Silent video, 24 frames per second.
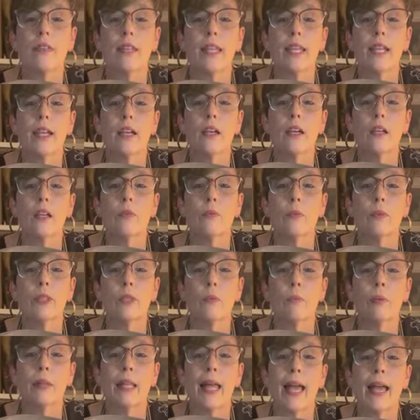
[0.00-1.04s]
on there
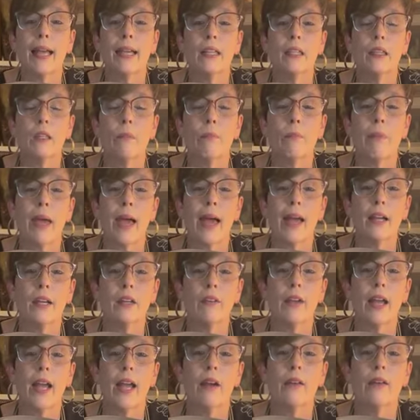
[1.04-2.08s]
with the black in the
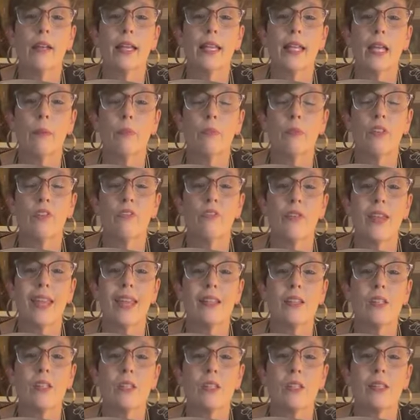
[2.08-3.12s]
background. I kept the
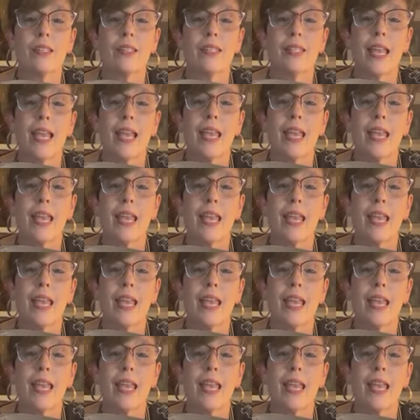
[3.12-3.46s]
face the